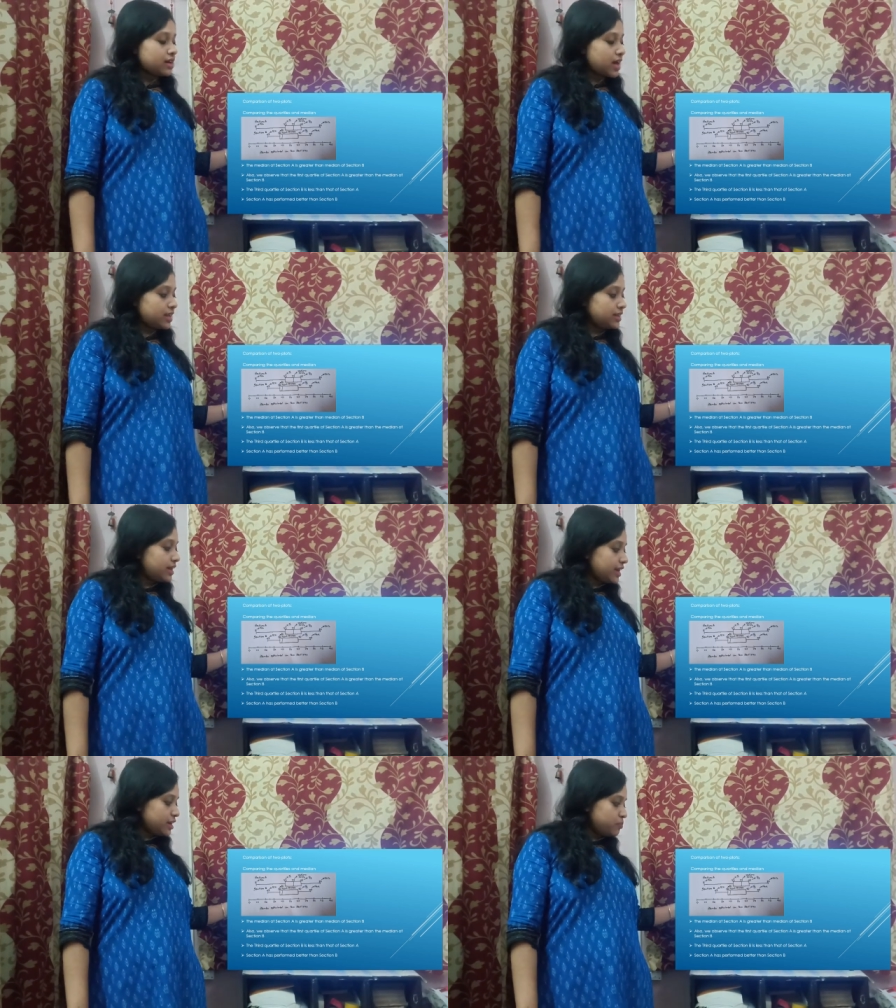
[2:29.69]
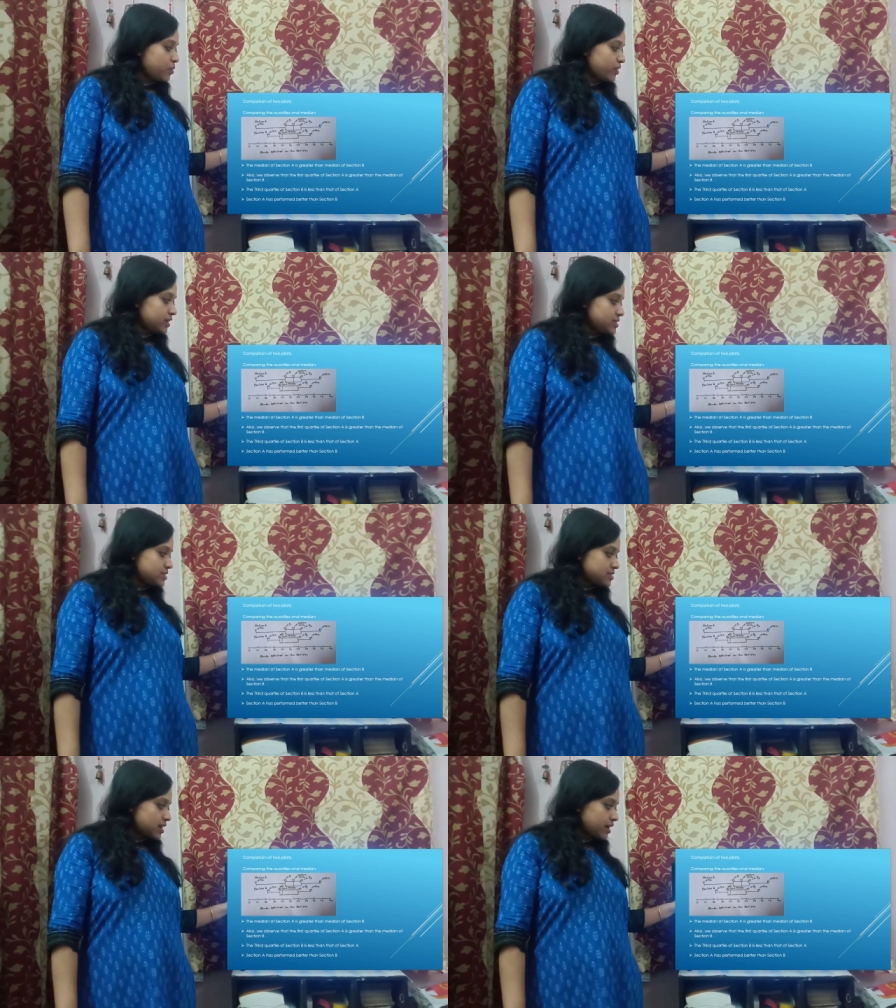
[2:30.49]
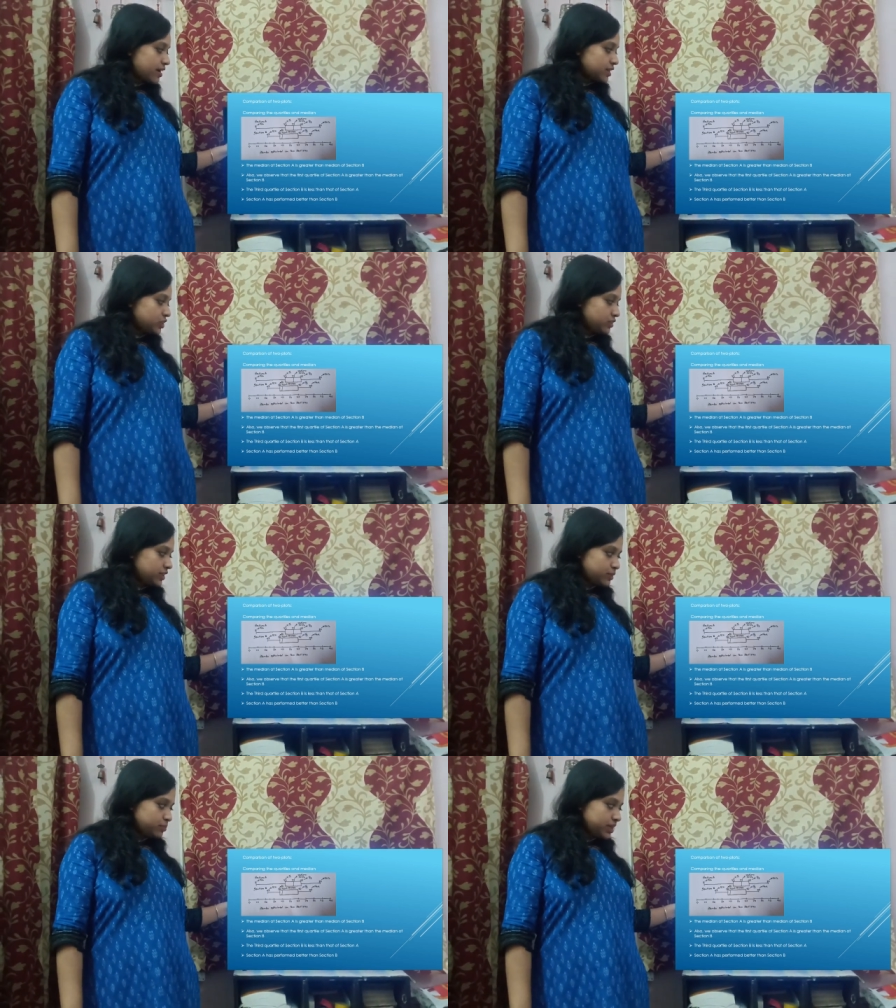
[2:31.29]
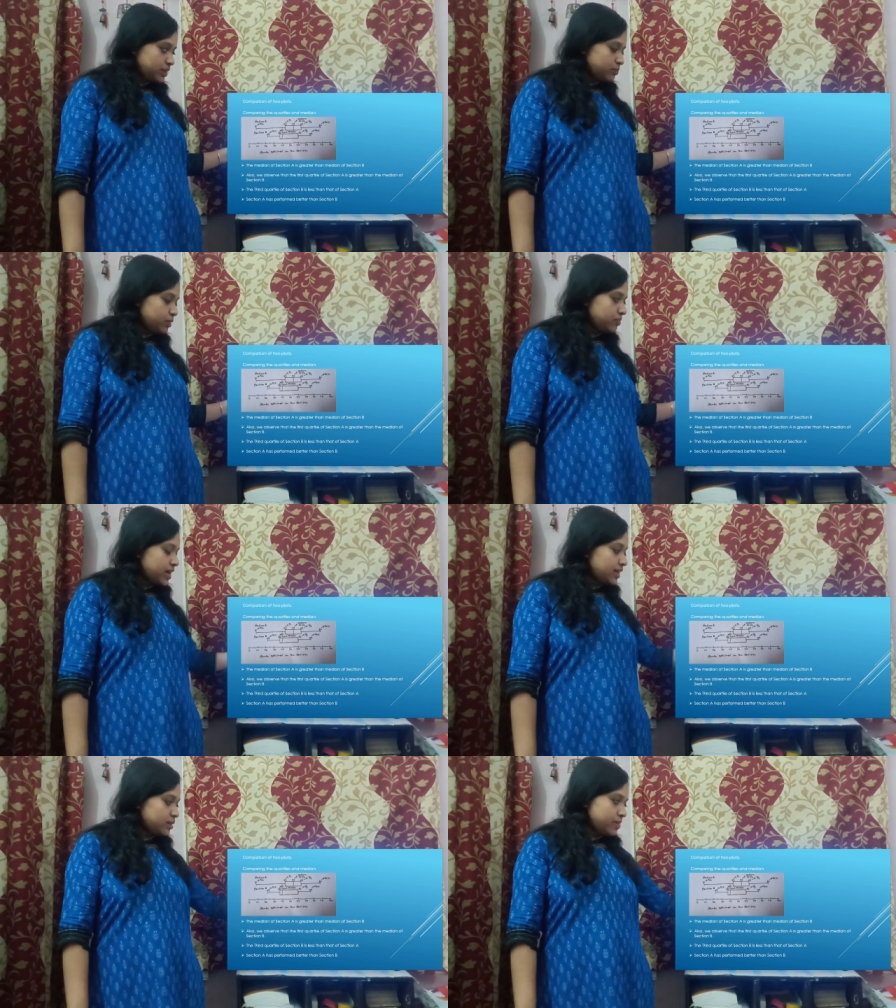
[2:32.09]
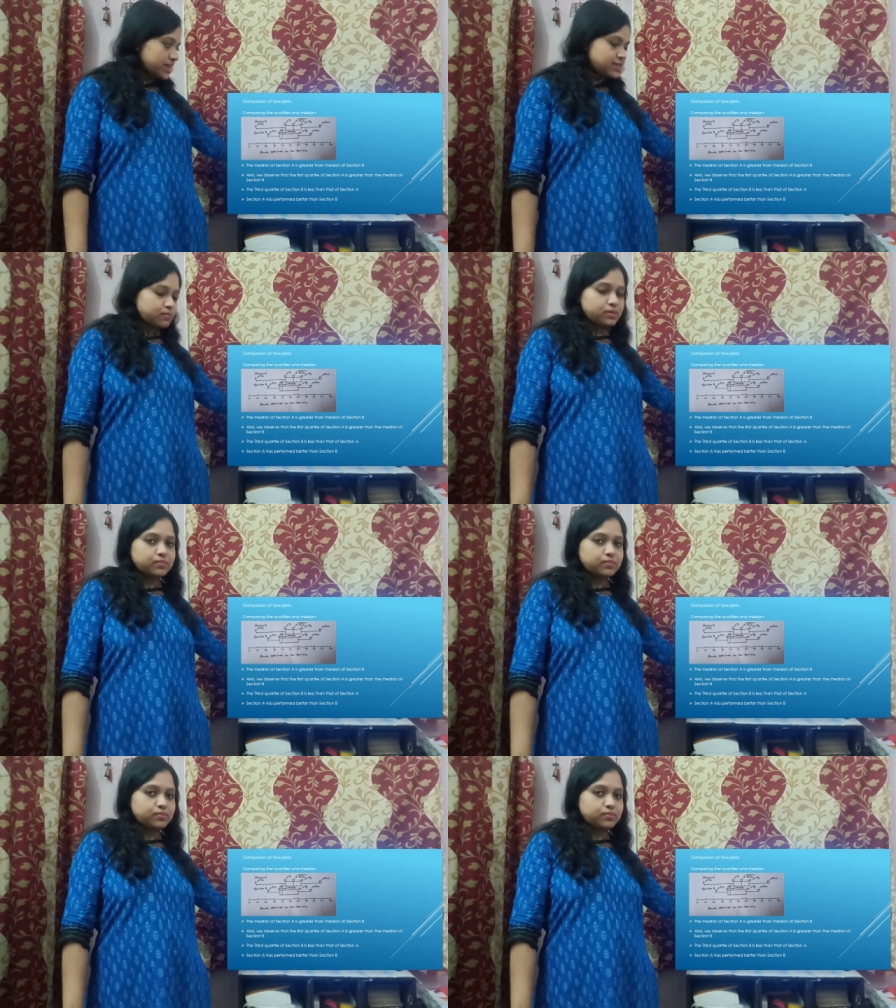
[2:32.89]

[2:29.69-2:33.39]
And the end points are actually the minimum and the maximum.